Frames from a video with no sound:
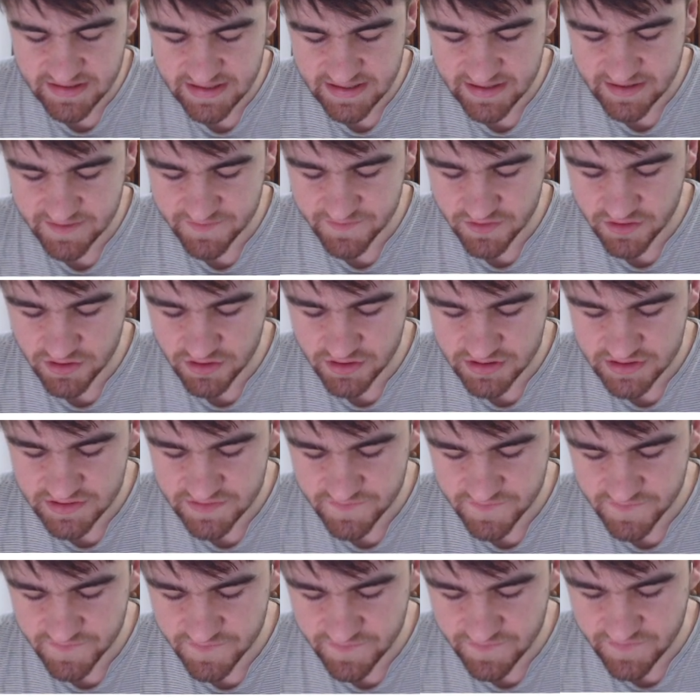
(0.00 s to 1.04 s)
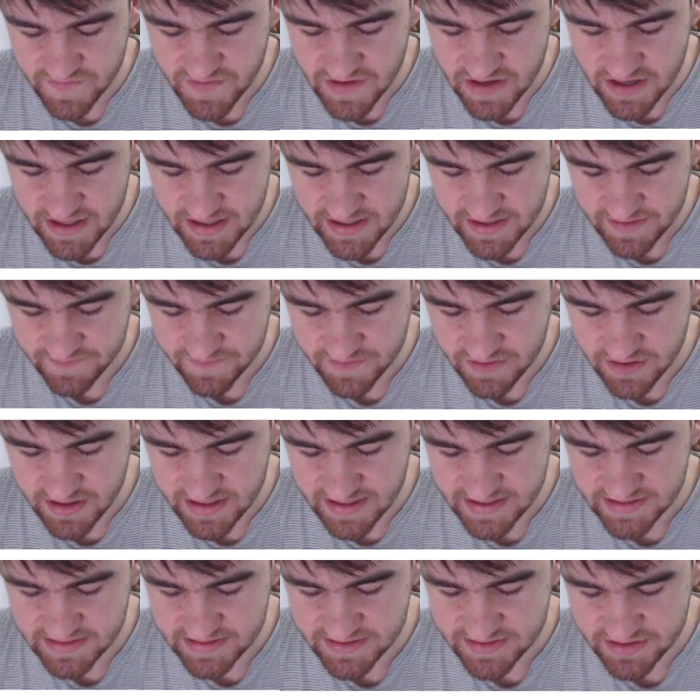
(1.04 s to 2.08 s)
And I've got 5
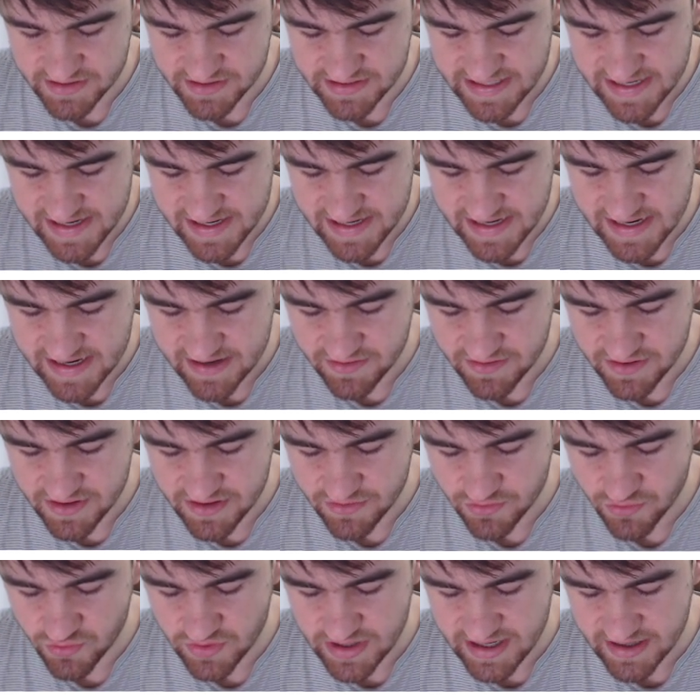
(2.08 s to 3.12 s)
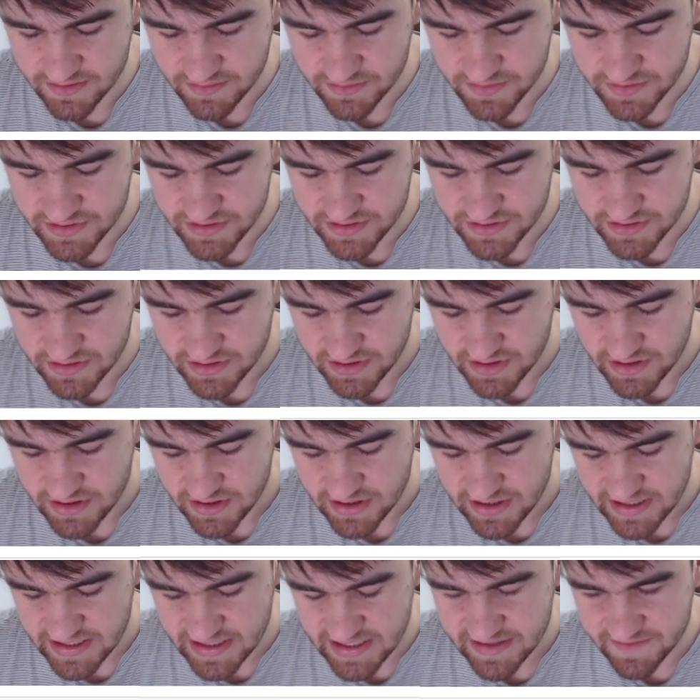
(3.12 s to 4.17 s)
guys to take out in round
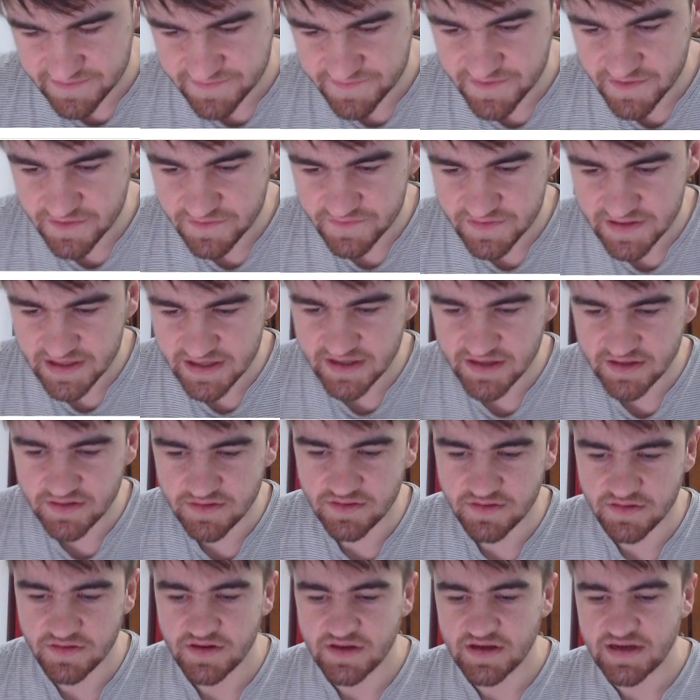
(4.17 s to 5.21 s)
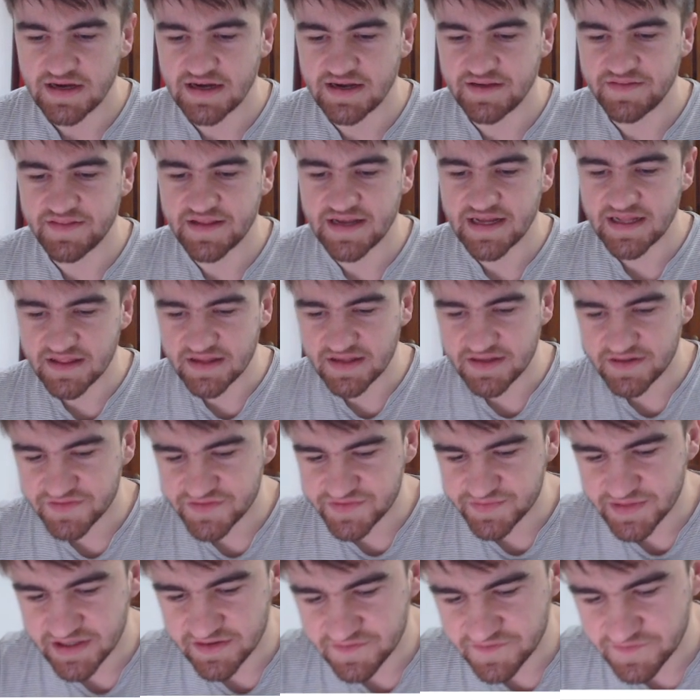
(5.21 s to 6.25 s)
15, and that leaves
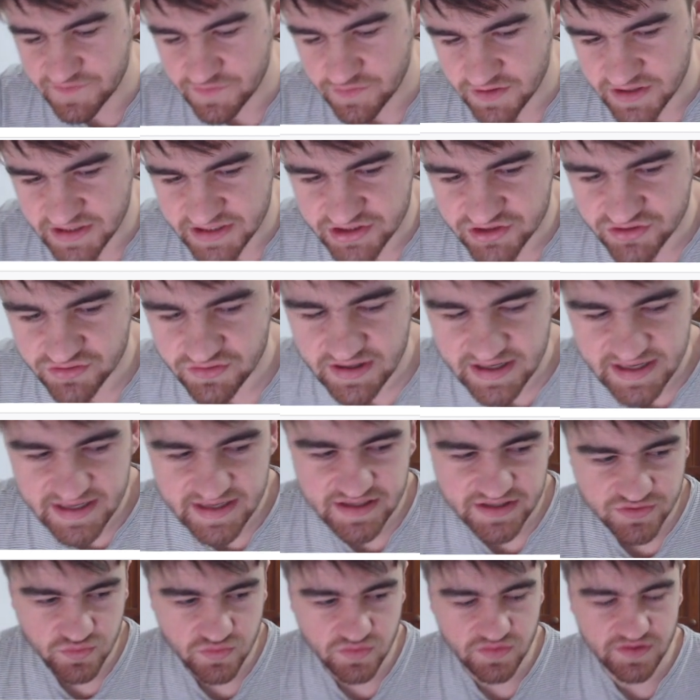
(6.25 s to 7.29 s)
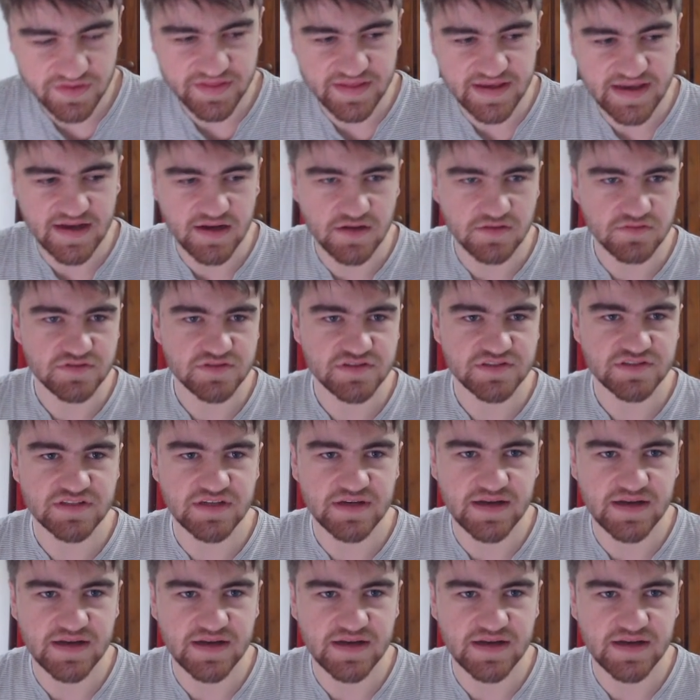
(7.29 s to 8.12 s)
me a free trade without